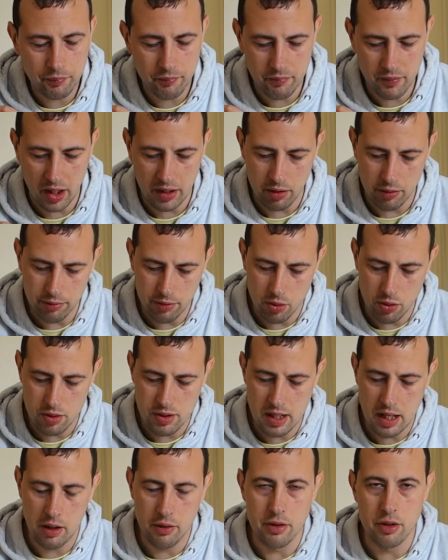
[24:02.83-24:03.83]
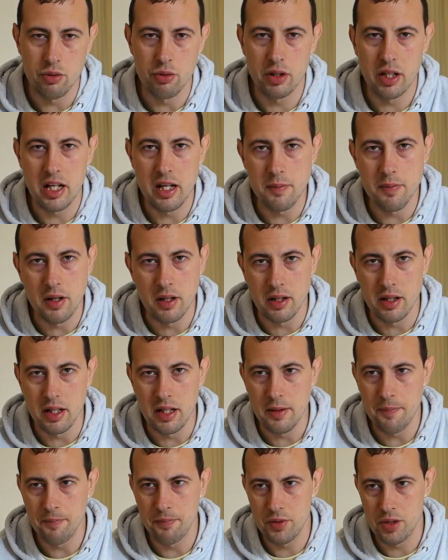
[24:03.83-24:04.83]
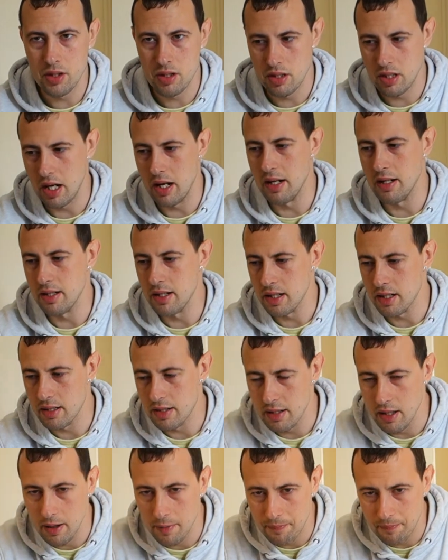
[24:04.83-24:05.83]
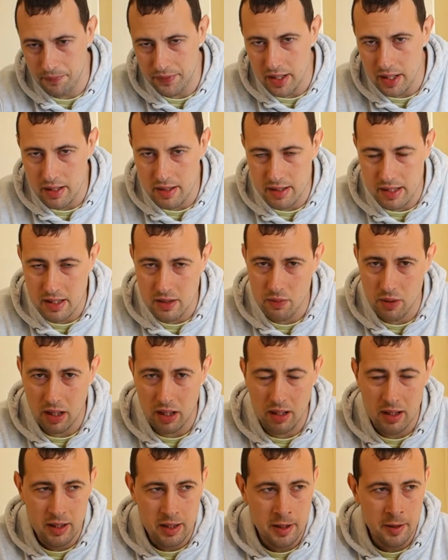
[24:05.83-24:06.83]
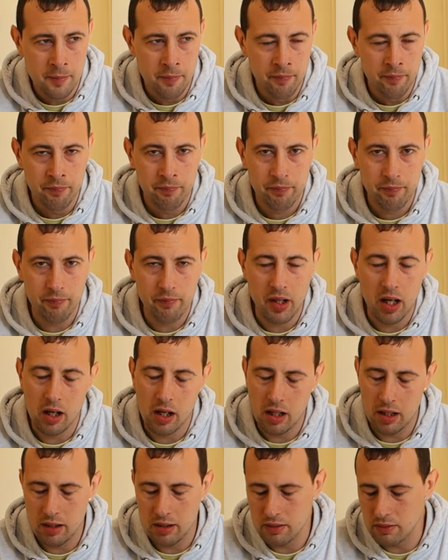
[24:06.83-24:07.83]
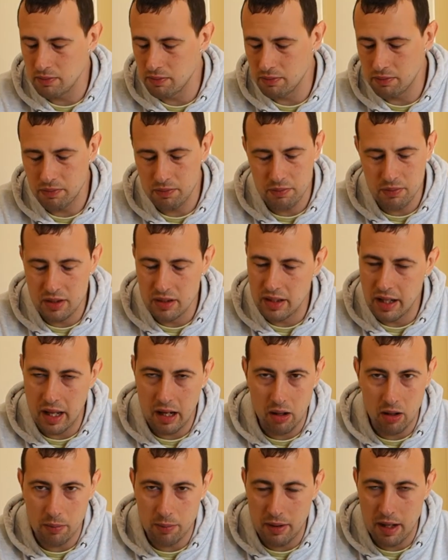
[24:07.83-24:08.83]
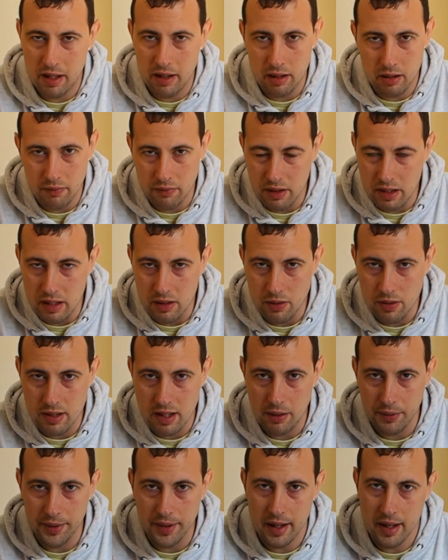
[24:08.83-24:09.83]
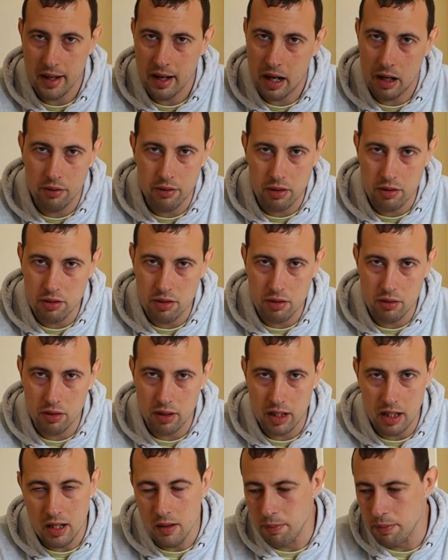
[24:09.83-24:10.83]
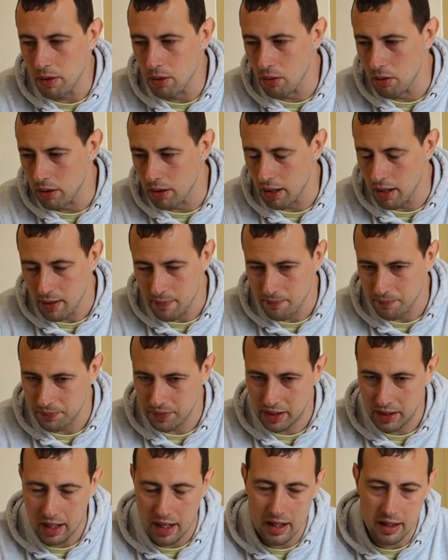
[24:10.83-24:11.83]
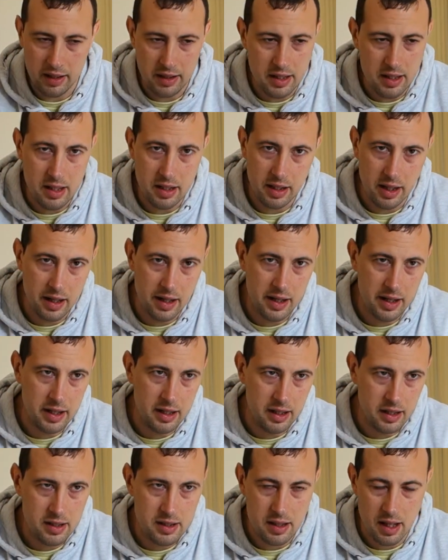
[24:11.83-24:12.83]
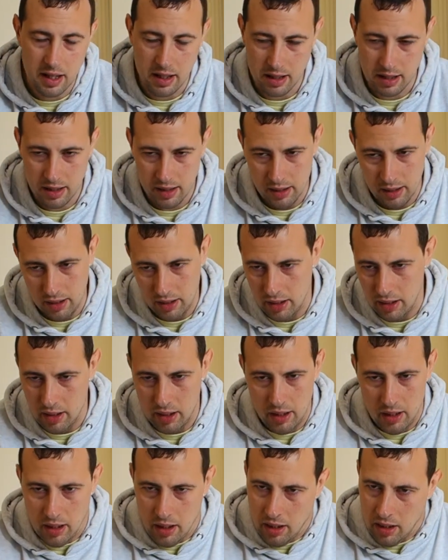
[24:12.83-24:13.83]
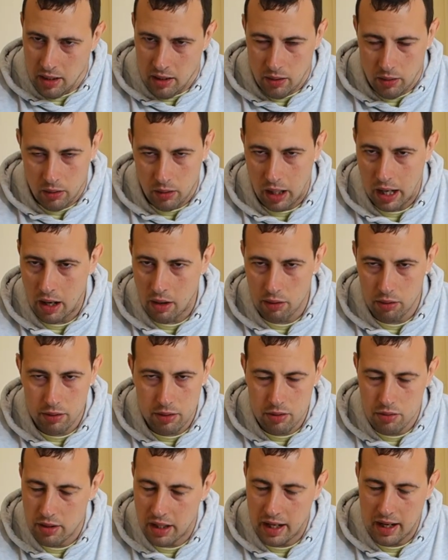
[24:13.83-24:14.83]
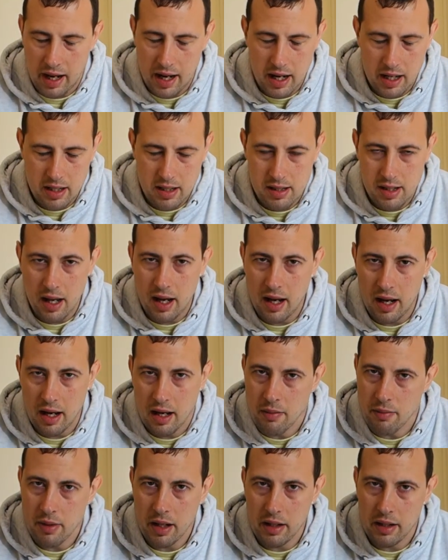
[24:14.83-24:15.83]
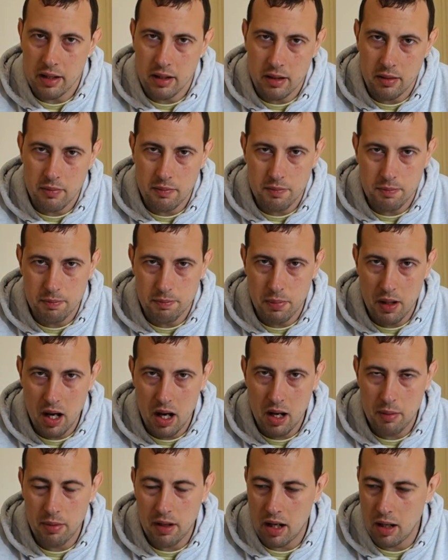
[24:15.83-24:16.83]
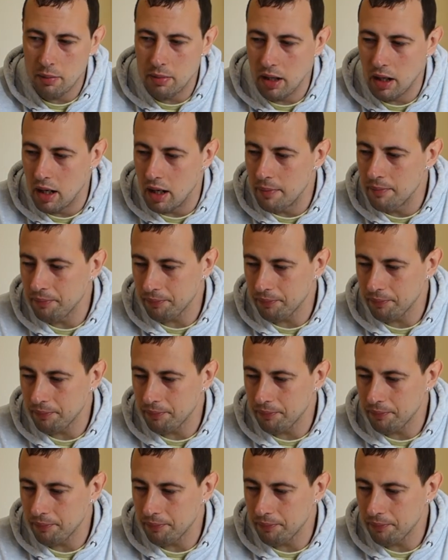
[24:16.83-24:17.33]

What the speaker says: And of course, how you keep the tea changes the taste as well. There are plenty of videos out there how you should keep your tea cakes and how you can age them and blah blah blah.